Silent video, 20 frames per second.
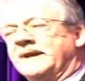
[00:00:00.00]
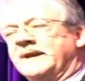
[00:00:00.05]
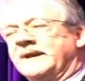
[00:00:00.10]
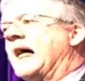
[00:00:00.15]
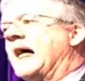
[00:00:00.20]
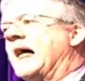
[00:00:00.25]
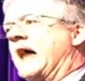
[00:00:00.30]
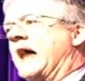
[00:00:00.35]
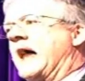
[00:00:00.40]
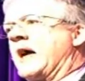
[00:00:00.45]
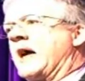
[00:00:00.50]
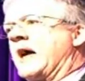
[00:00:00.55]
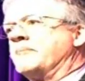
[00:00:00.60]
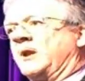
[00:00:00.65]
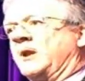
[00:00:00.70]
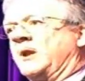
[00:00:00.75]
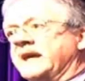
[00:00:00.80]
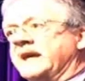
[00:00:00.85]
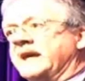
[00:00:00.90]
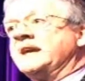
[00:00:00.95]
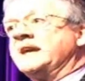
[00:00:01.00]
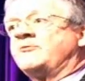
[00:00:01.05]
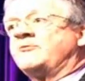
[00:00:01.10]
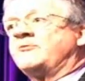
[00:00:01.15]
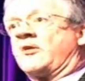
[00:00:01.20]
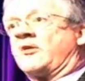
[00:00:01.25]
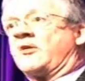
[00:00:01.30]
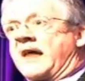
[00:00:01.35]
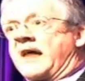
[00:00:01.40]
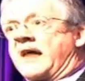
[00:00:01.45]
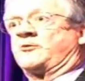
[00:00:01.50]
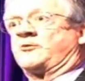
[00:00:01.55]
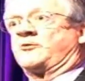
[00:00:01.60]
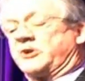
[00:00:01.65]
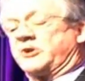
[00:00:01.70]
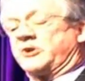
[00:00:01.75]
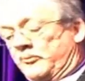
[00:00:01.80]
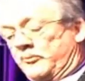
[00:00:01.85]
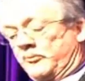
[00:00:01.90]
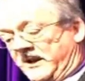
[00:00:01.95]
And I believe that that is what you
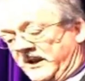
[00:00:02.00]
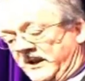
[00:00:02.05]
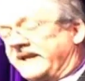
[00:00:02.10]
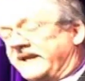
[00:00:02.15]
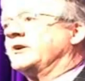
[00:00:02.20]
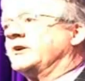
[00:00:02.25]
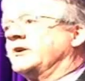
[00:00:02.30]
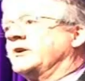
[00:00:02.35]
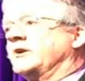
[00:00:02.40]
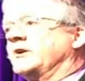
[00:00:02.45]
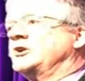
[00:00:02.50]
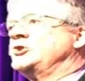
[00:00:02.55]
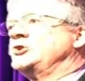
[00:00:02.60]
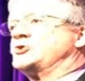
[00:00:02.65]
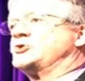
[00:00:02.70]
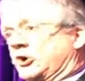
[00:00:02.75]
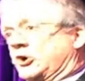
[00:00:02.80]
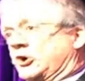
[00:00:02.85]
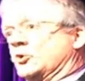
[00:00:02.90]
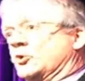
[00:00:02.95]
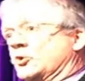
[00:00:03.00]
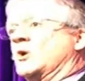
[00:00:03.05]
believe too.